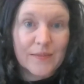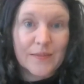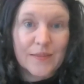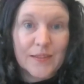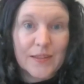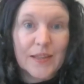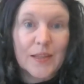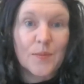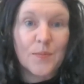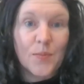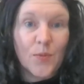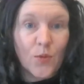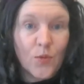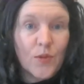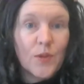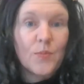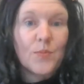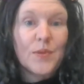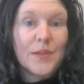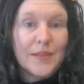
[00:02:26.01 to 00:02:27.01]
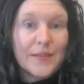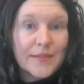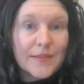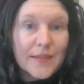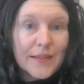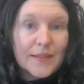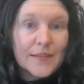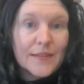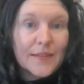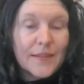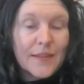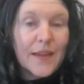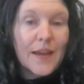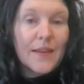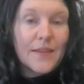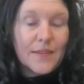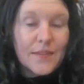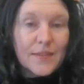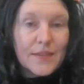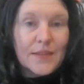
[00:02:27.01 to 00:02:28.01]
to keep all the beasts and
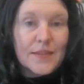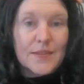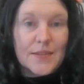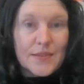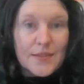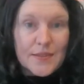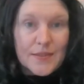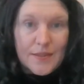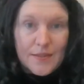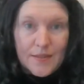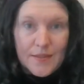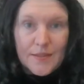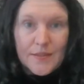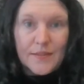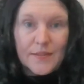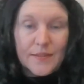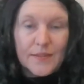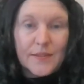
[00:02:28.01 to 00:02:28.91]
other things inside.